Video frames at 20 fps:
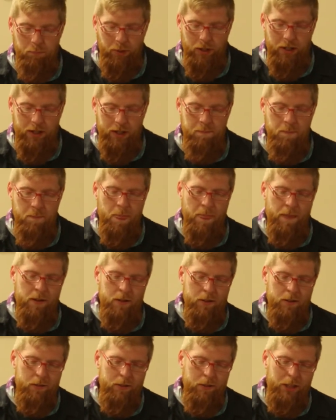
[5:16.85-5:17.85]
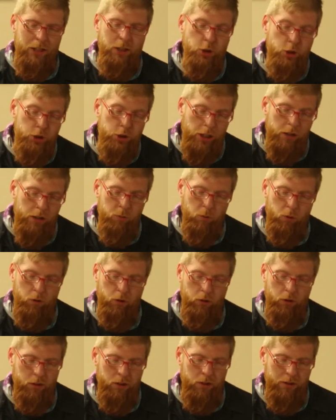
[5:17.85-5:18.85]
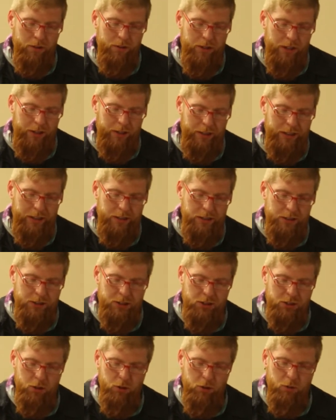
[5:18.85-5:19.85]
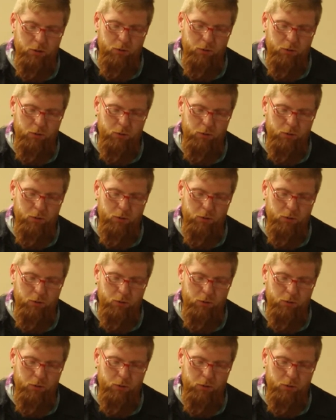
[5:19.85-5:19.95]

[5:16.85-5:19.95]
but in general, there is